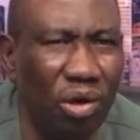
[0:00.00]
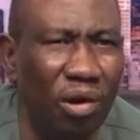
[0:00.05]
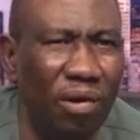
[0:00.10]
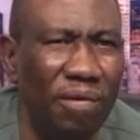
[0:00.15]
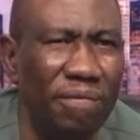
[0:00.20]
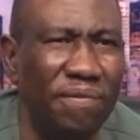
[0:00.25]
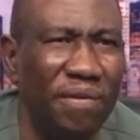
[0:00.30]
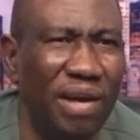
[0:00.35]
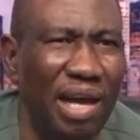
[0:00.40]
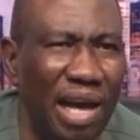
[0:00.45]

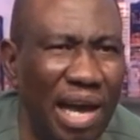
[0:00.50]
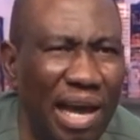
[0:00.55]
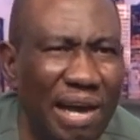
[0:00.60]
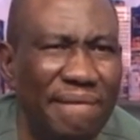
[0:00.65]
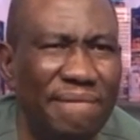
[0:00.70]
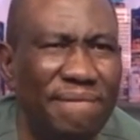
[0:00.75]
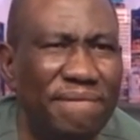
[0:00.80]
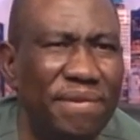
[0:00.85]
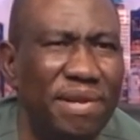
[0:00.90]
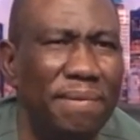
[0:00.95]
of
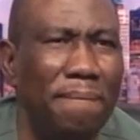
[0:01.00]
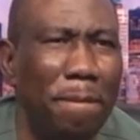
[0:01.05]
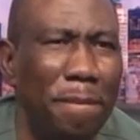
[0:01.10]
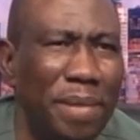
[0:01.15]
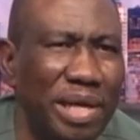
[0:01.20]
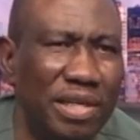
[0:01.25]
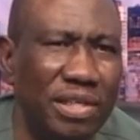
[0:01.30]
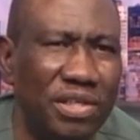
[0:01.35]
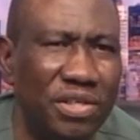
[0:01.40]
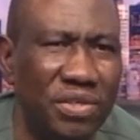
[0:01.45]
every
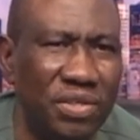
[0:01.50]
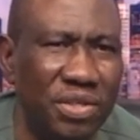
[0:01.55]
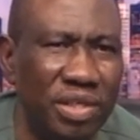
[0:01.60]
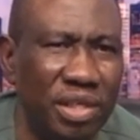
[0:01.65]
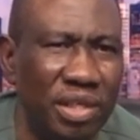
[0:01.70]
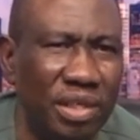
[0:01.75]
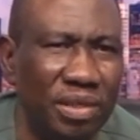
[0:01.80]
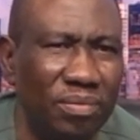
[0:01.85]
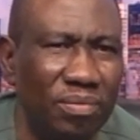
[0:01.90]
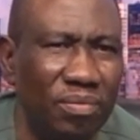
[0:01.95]
ministry
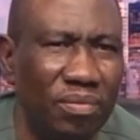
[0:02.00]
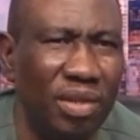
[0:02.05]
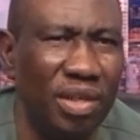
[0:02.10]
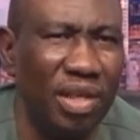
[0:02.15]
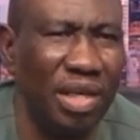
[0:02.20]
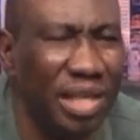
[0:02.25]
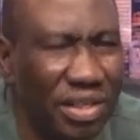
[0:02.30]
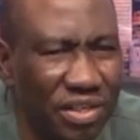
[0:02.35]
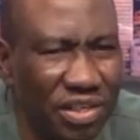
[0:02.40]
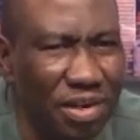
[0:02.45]

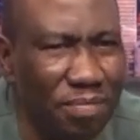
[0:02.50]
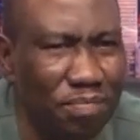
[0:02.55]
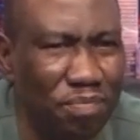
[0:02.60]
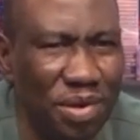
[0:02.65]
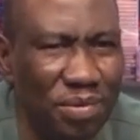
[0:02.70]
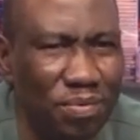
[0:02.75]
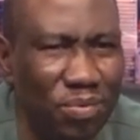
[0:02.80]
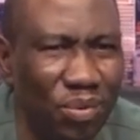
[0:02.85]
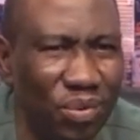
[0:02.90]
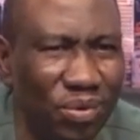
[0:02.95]
is in
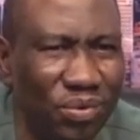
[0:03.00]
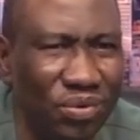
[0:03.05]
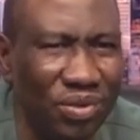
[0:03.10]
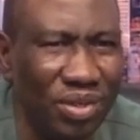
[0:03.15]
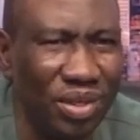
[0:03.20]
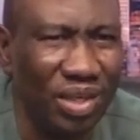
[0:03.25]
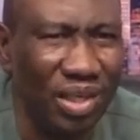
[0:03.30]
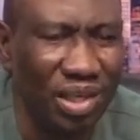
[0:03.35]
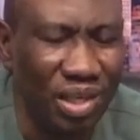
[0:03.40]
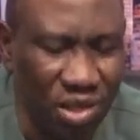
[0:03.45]
people.
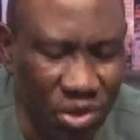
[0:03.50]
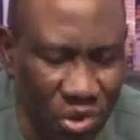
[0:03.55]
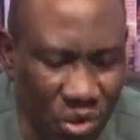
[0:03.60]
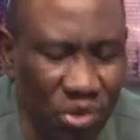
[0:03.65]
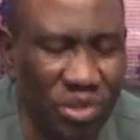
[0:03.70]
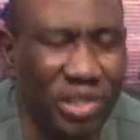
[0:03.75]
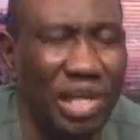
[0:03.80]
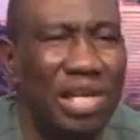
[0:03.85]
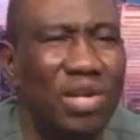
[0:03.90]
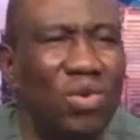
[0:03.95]

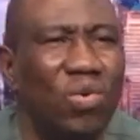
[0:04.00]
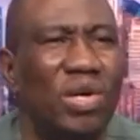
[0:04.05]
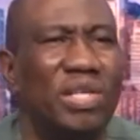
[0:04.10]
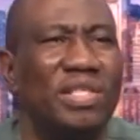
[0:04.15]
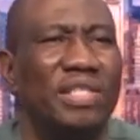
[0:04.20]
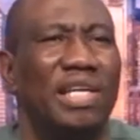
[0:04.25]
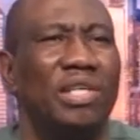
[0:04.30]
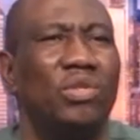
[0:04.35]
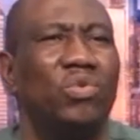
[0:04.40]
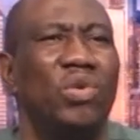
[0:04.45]
Those are the ones
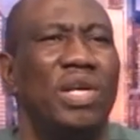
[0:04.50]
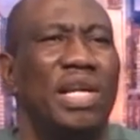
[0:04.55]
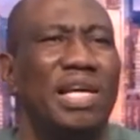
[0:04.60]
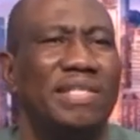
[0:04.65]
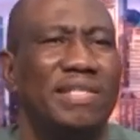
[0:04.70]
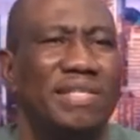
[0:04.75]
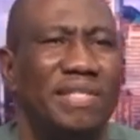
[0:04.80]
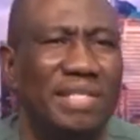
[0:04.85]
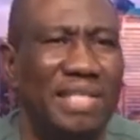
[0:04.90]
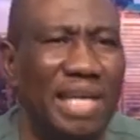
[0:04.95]
that will
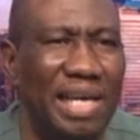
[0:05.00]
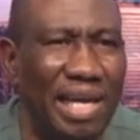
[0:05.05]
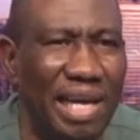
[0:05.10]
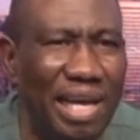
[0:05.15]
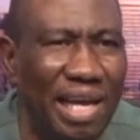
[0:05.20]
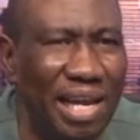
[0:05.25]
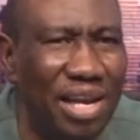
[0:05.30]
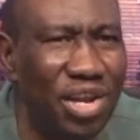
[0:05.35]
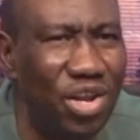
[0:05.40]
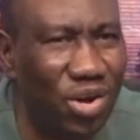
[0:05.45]

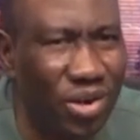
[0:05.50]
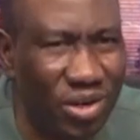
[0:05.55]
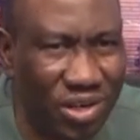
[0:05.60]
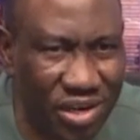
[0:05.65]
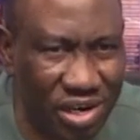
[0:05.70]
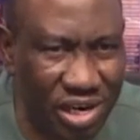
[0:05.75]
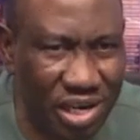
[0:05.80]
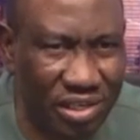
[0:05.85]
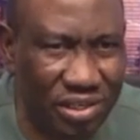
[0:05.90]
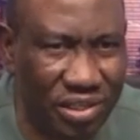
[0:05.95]
extend your
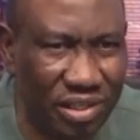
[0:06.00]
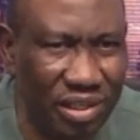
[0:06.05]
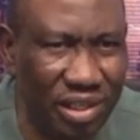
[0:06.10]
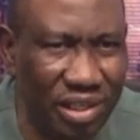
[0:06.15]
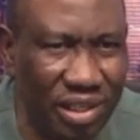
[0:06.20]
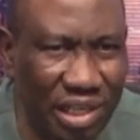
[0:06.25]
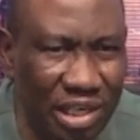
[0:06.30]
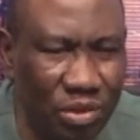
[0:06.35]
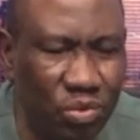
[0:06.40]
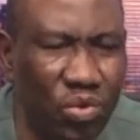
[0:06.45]
grace,
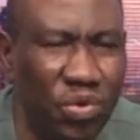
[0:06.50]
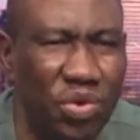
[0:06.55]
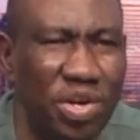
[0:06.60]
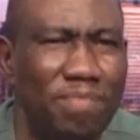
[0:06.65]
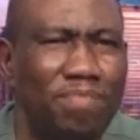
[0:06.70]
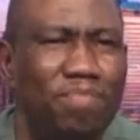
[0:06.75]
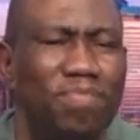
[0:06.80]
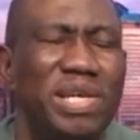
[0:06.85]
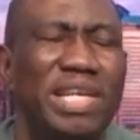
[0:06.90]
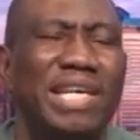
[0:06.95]
that will
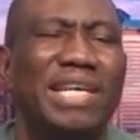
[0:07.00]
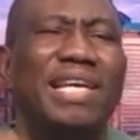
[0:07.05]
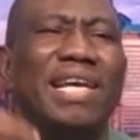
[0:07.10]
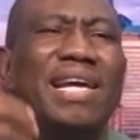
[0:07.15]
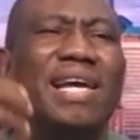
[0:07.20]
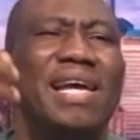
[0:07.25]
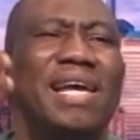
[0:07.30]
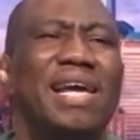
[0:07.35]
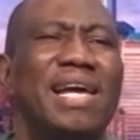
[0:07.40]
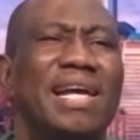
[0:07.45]

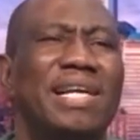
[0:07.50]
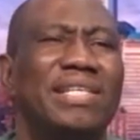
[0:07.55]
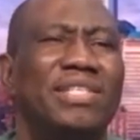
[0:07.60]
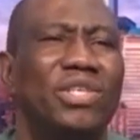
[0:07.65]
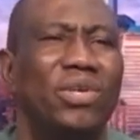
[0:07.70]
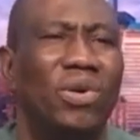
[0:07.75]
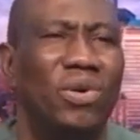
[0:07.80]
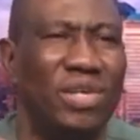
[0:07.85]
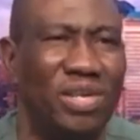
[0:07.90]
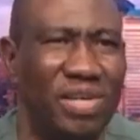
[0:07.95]
replicate
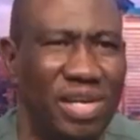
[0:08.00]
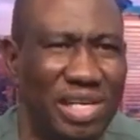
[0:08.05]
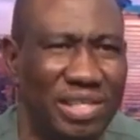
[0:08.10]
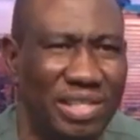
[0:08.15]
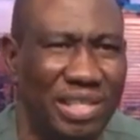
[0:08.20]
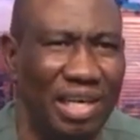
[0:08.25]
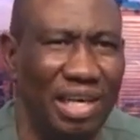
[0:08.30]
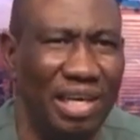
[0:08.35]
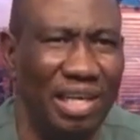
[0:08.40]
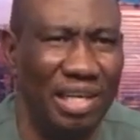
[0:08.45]
your
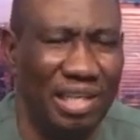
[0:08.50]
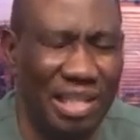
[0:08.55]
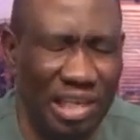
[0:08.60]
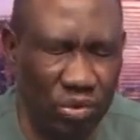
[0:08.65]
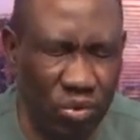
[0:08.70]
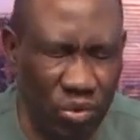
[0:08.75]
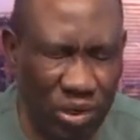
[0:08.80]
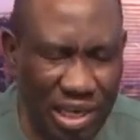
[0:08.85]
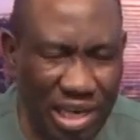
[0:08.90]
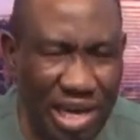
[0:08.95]
grace,
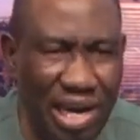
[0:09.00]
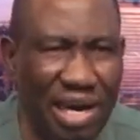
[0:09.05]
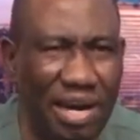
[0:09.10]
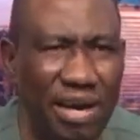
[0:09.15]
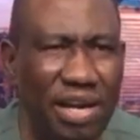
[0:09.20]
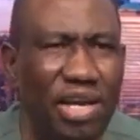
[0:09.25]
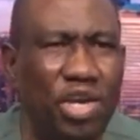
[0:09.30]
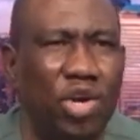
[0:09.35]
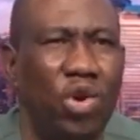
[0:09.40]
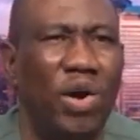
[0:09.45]
that will
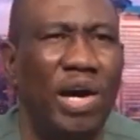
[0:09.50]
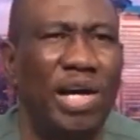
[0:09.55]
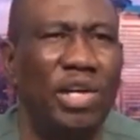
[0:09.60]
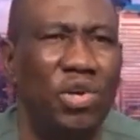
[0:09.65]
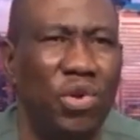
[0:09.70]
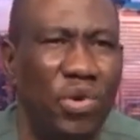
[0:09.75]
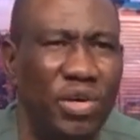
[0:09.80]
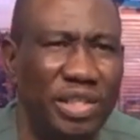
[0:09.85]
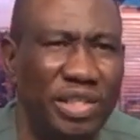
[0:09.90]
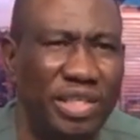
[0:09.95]
carry your
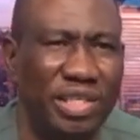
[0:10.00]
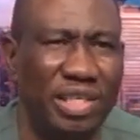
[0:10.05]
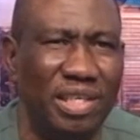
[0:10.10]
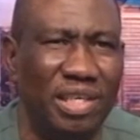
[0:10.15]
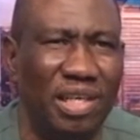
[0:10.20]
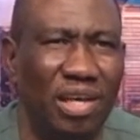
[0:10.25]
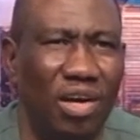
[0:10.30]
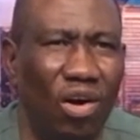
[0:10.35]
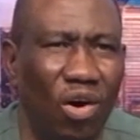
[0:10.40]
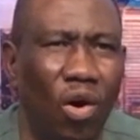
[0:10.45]
anointing
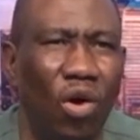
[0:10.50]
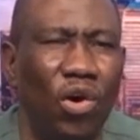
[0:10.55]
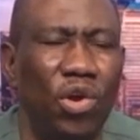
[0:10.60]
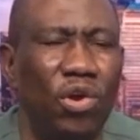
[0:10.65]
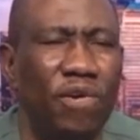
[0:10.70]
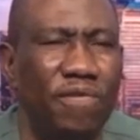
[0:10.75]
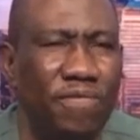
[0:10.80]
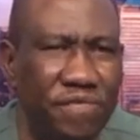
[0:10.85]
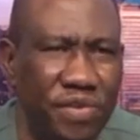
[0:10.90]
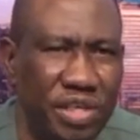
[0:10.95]
or
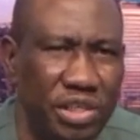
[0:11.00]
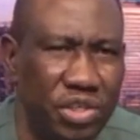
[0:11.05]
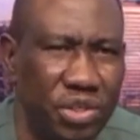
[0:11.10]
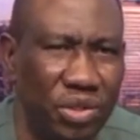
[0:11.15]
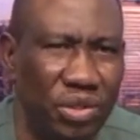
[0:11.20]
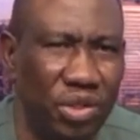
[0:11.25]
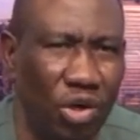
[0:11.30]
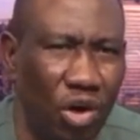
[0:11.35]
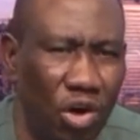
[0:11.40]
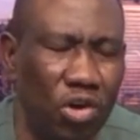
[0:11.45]
your
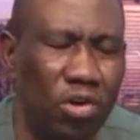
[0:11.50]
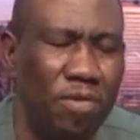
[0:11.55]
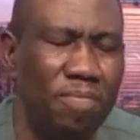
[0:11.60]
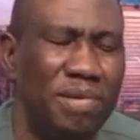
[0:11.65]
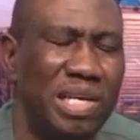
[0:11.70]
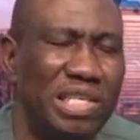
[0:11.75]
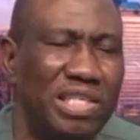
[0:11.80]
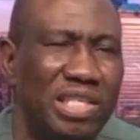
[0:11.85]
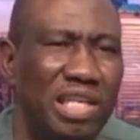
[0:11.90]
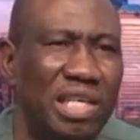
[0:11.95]
vision or your
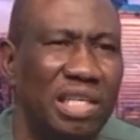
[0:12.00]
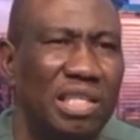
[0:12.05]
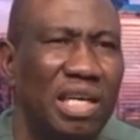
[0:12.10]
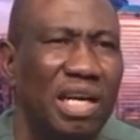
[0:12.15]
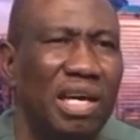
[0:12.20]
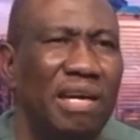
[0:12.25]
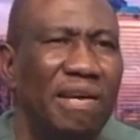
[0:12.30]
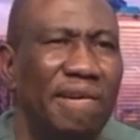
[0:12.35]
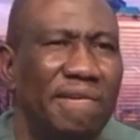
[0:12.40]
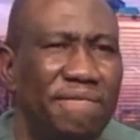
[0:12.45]
message
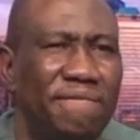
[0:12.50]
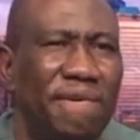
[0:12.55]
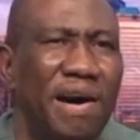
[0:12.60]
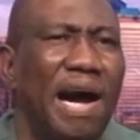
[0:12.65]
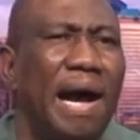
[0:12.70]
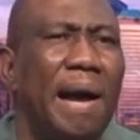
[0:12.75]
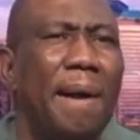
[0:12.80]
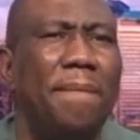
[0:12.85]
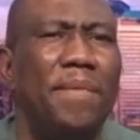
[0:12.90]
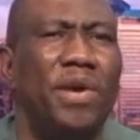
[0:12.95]

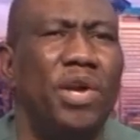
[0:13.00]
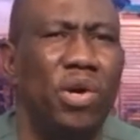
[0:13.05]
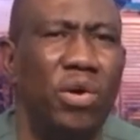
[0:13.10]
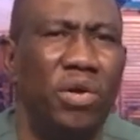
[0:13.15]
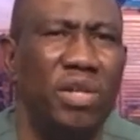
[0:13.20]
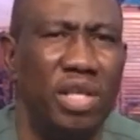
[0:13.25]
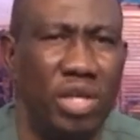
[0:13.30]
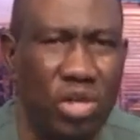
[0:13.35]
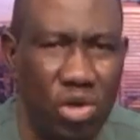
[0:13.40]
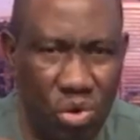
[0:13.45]
far
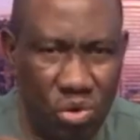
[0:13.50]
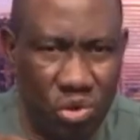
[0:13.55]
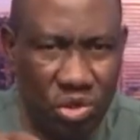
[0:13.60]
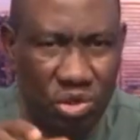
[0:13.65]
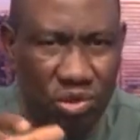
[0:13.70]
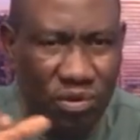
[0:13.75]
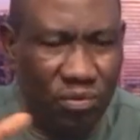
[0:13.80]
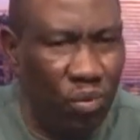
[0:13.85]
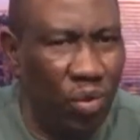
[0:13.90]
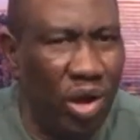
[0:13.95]
beyond the coast
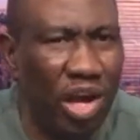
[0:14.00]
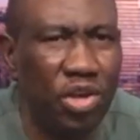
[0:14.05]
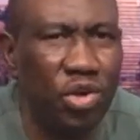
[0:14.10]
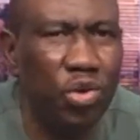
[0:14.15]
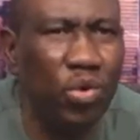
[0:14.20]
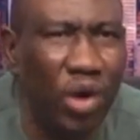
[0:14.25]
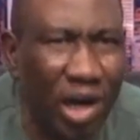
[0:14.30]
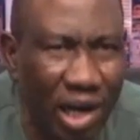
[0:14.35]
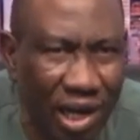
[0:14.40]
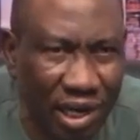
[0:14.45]
of where
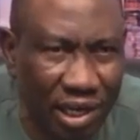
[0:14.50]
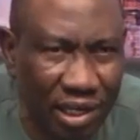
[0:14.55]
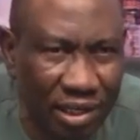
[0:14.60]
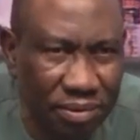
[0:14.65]
you are.